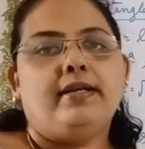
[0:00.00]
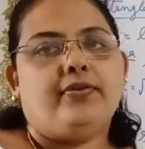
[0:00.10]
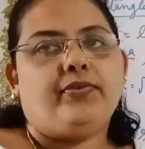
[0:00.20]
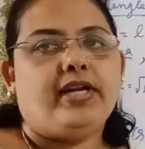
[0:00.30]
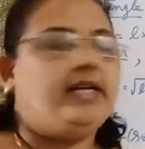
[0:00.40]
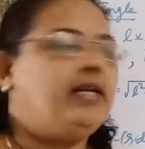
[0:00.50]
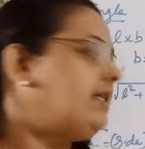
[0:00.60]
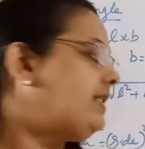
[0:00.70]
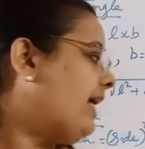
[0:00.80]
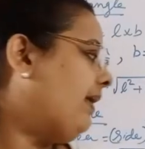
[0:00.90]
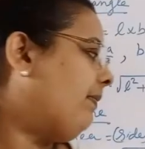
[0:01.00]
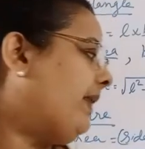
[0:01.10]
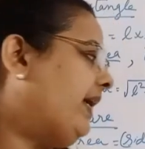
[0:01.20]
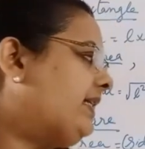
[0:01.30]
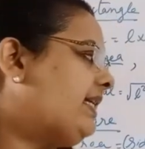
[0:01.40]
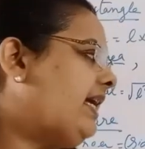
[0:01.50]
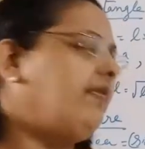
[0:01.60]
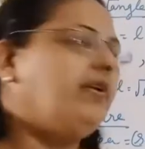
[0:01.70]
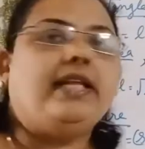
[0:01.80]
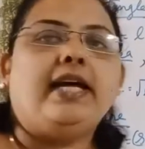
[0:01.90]
radius and pi is
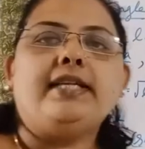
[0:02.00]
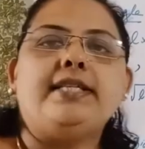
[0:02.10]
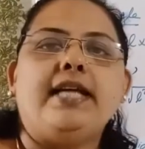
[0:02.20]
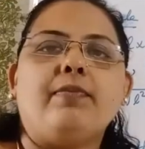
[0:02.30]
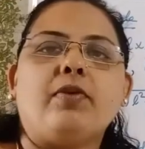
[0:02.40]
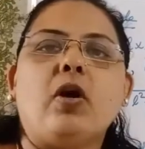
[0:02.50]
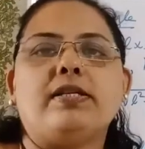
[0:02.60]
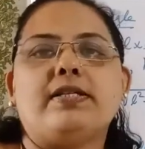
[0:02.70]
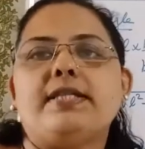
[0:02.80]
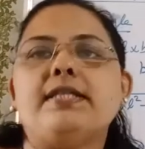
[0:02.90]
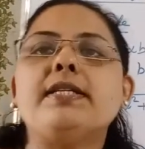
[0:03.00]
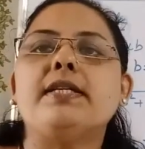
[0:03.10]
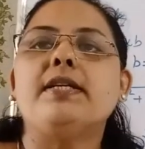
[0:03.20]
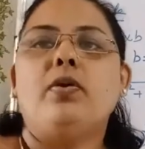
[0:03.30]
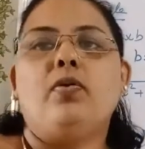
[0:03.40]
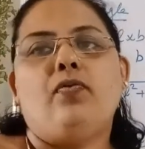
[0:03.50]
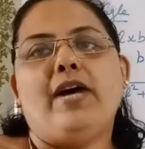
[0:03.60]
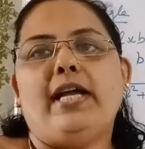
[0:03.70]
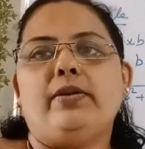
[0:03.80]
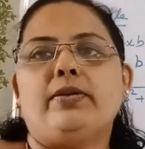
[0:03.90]
having that same constant
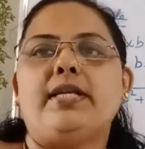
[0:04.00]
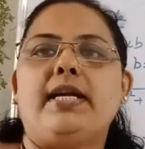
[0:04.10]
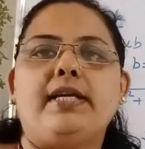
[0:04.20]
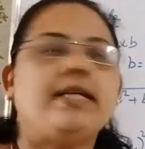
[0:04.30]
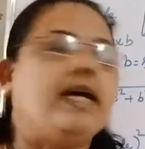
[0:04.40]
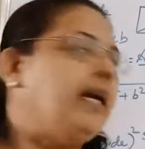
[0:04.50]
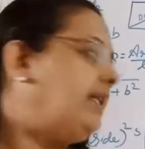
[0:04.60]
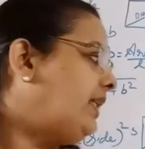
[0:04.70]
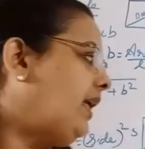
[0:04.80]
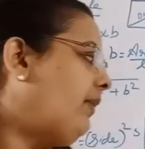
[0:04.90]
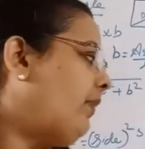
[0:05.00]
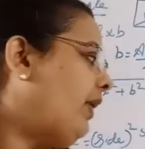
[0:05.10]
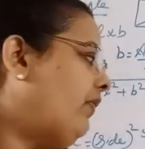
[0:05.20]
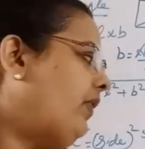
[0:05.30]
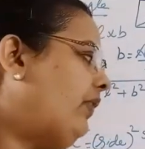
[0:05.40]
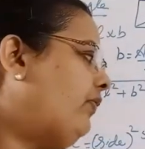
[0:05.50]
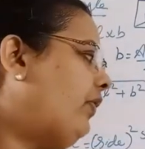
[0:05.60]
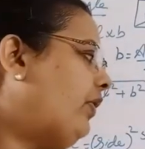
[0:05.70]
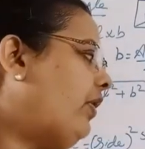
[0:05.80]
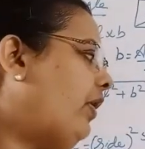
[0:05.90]
values, that is either
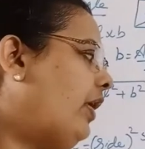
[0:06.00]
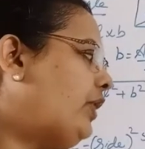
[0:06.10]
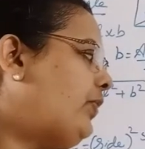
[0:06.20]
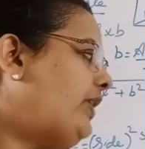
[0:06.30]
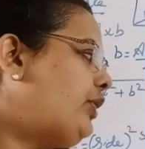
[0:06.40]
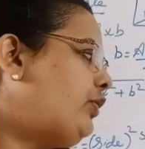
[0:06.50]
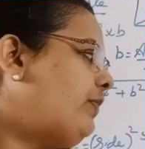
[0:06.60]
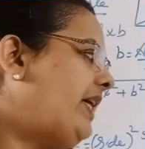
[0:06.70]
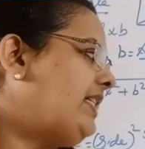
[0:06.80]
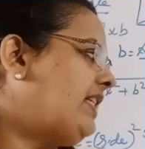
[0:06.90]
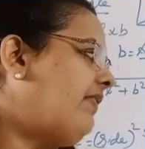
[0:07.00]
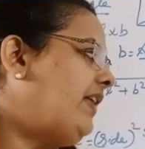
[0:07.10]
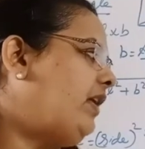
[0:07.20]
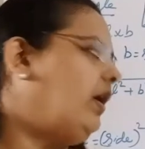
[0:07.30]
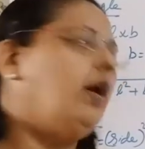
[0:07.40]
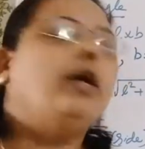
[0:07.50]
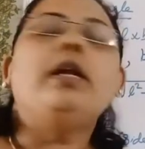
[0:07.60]
3.14 or 22 by 7 or